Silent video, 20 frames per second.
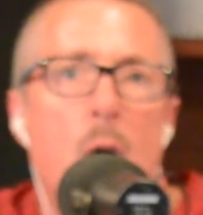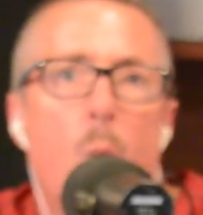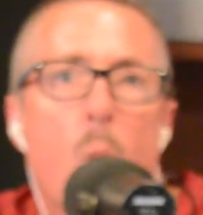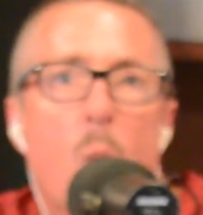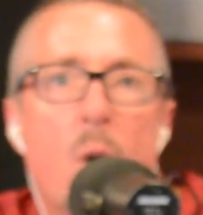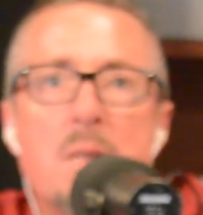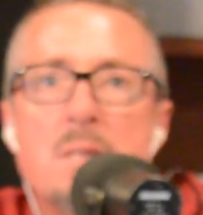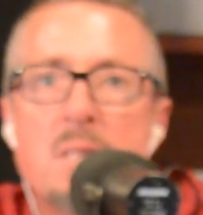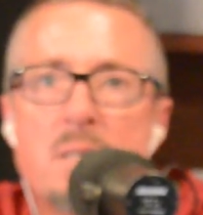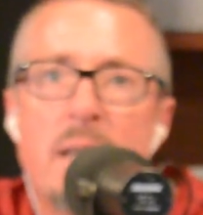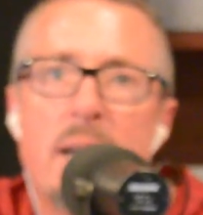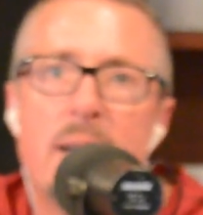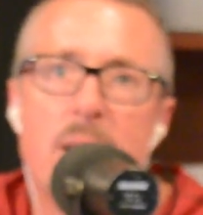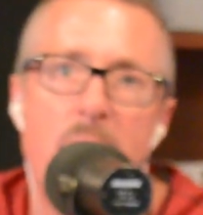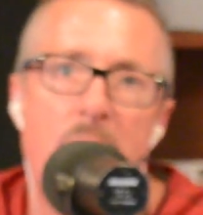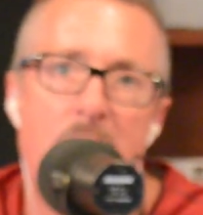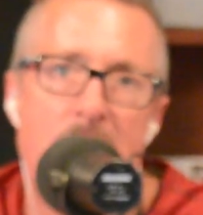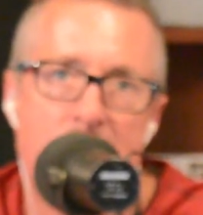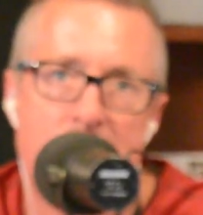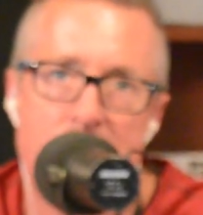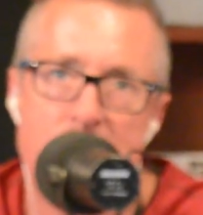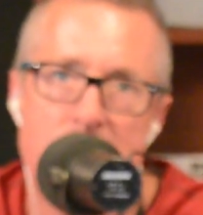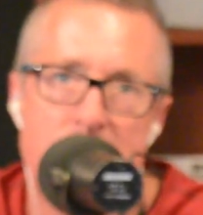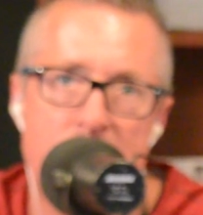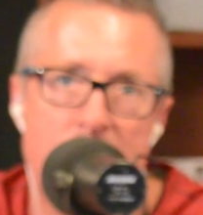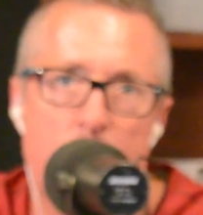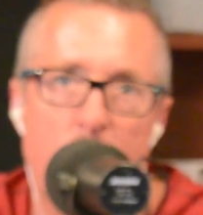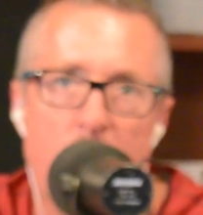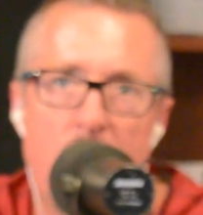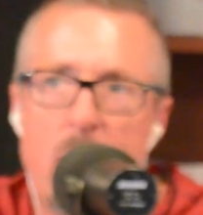Once they lock in
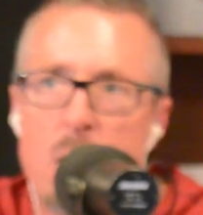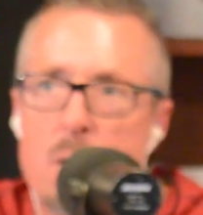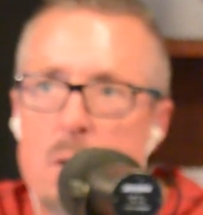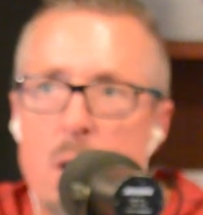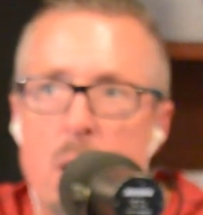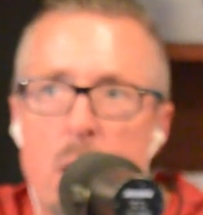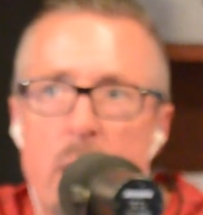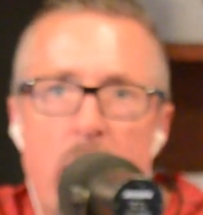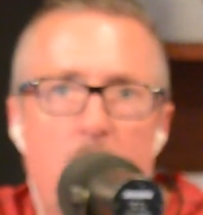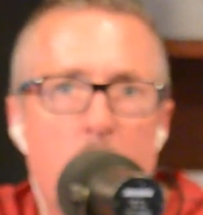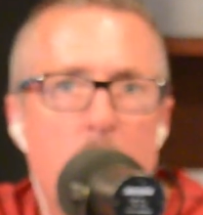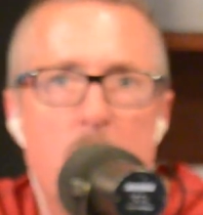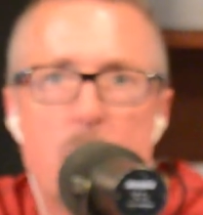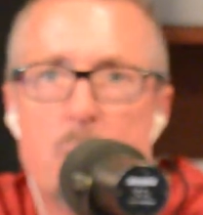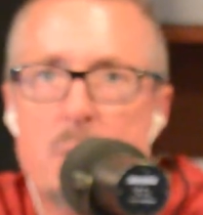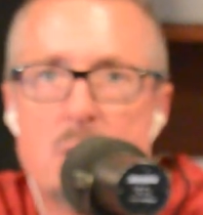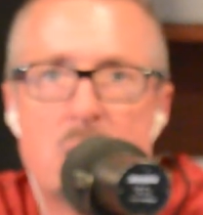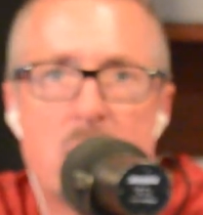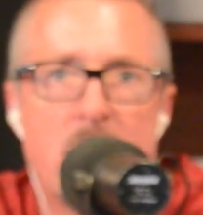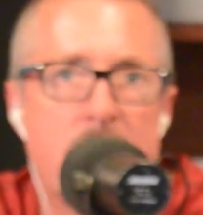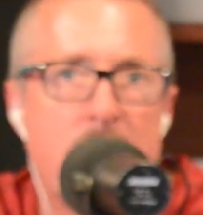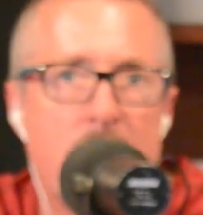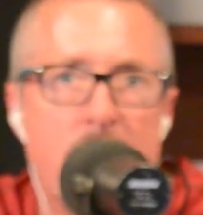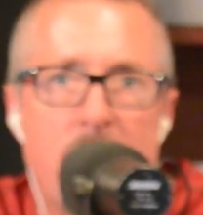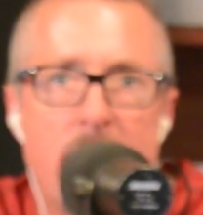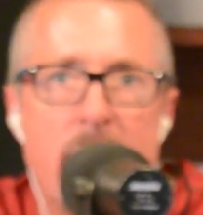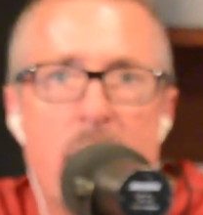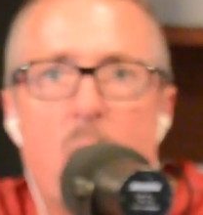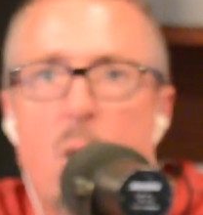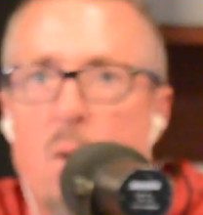that wild card, I wouldn't pitch that
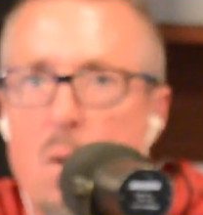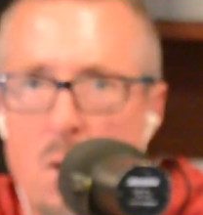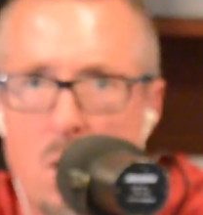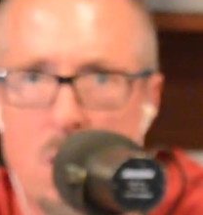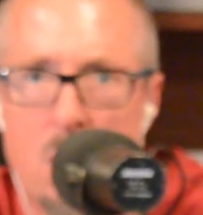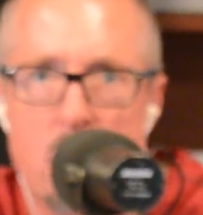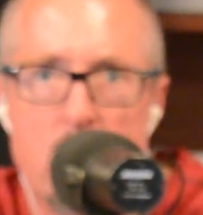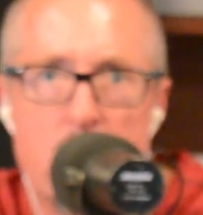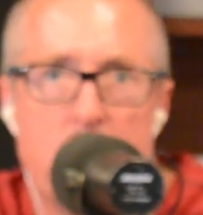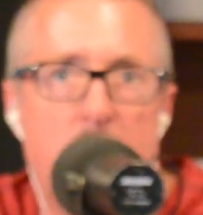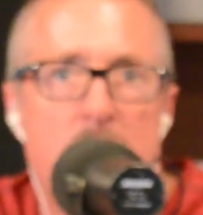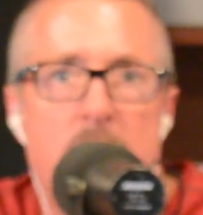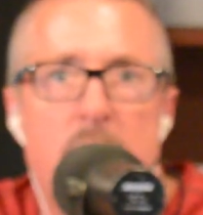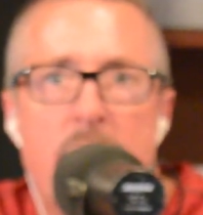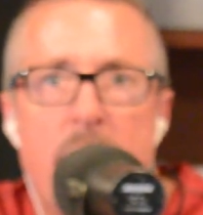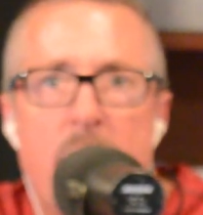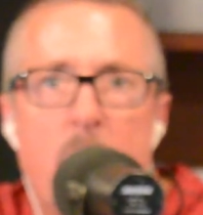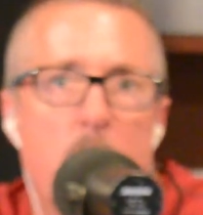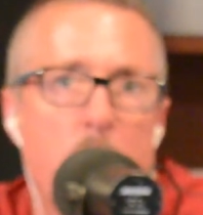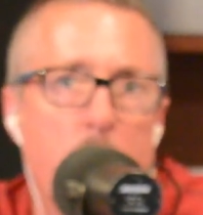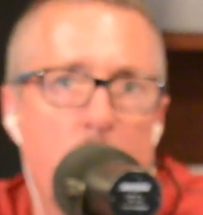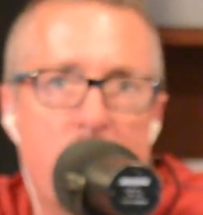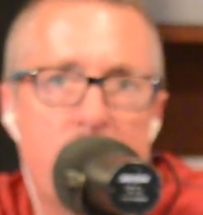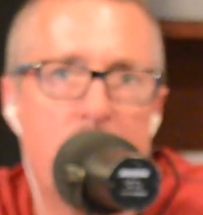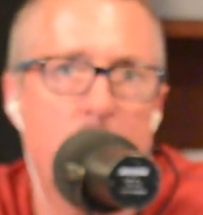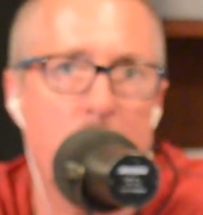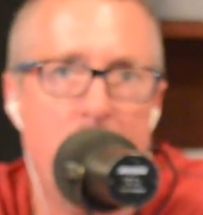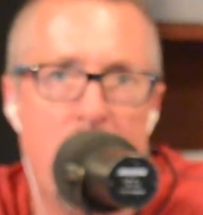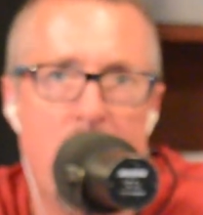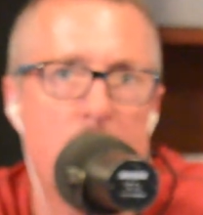guy at all and then I would bring
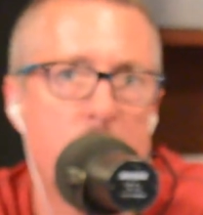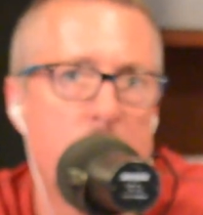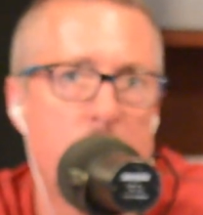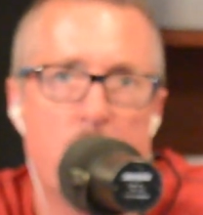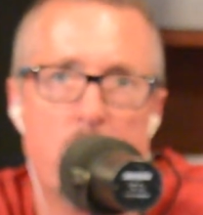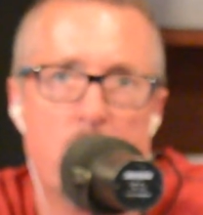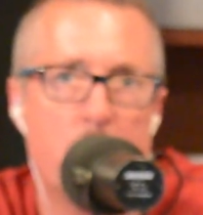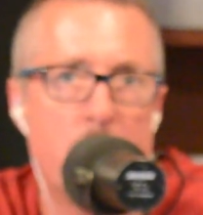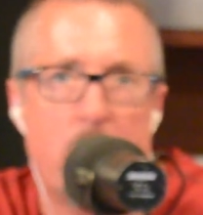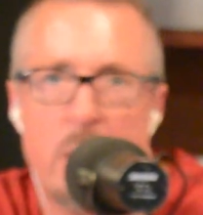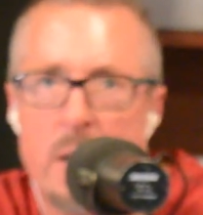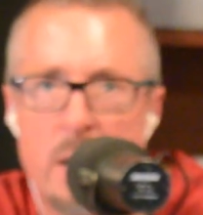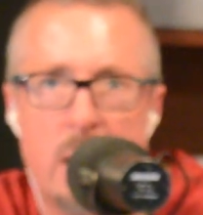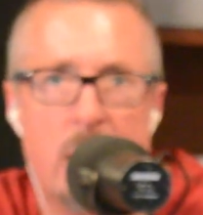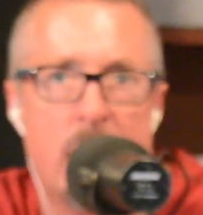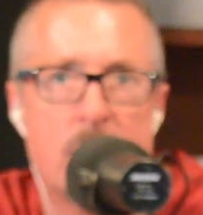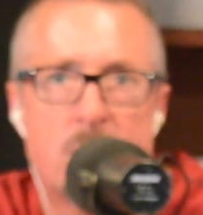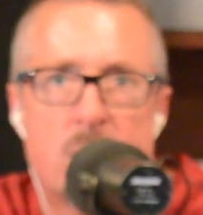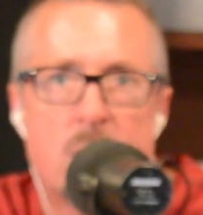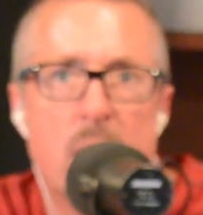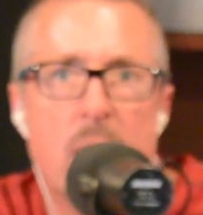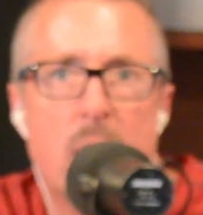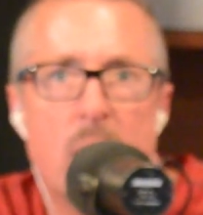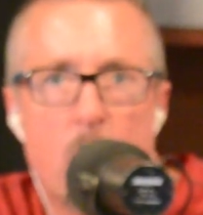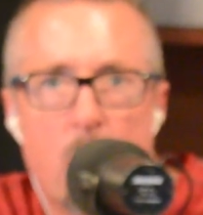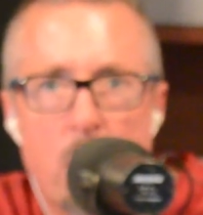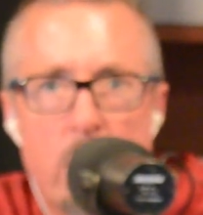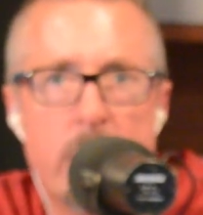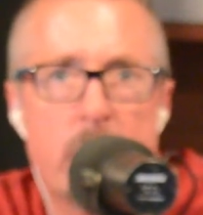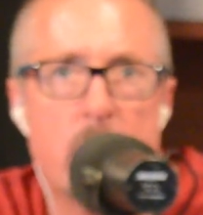him out for the playoffs
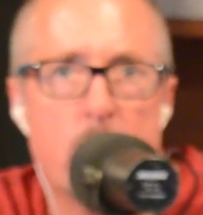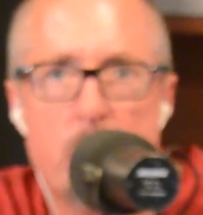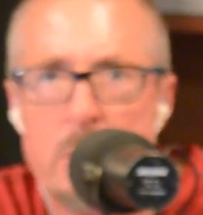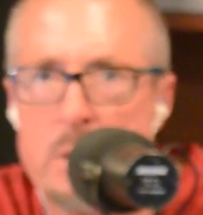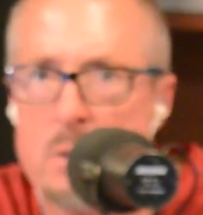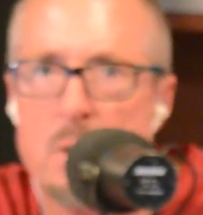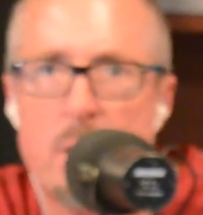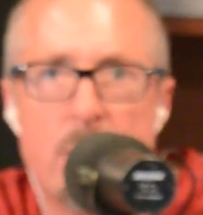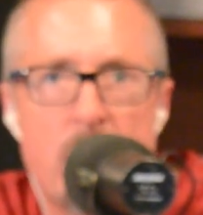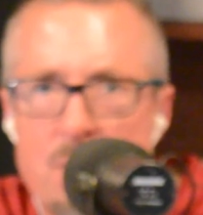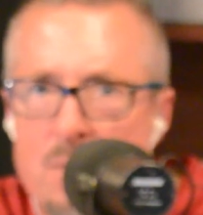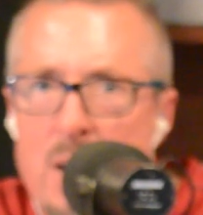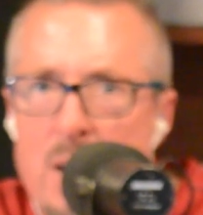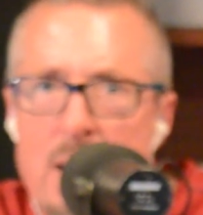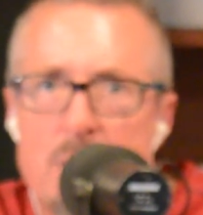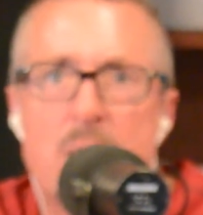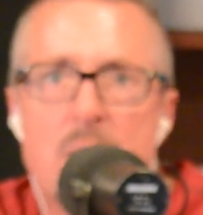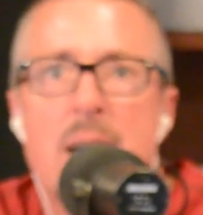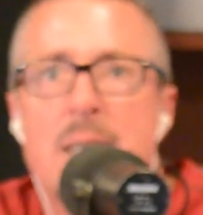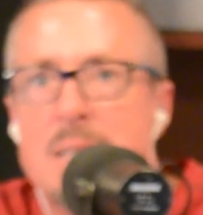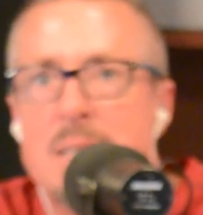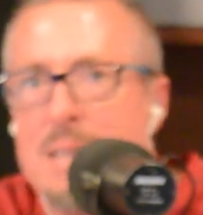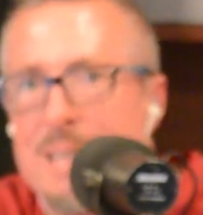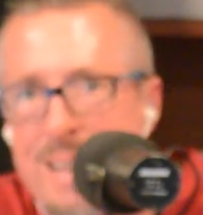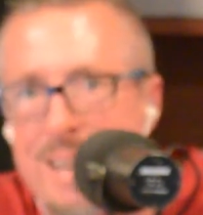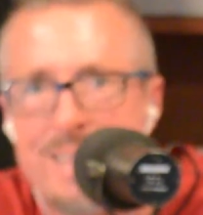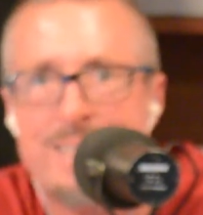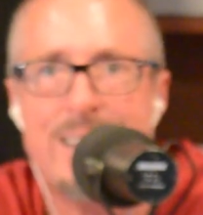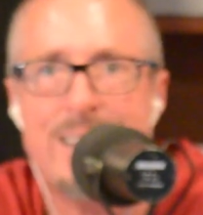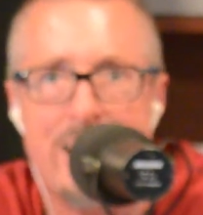where he could pitch every five days and
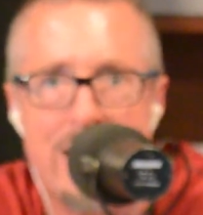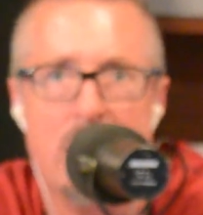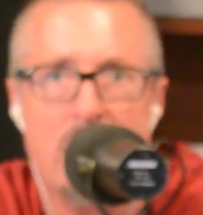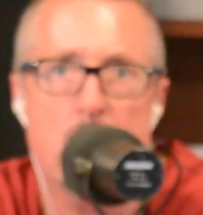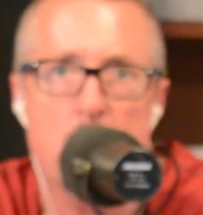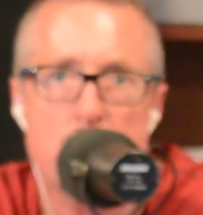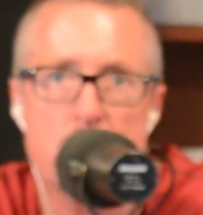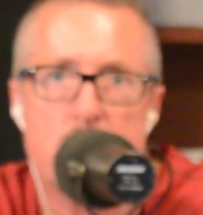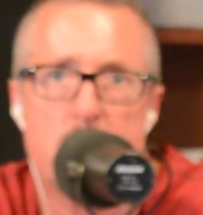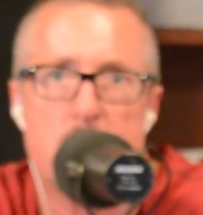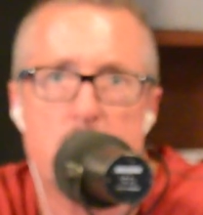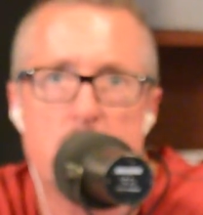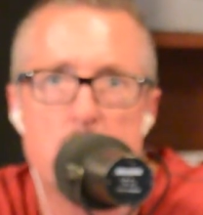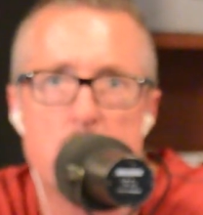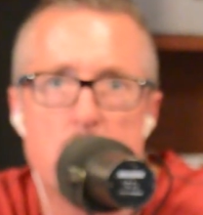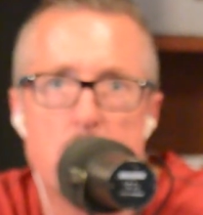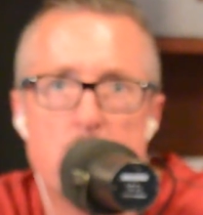nothing else.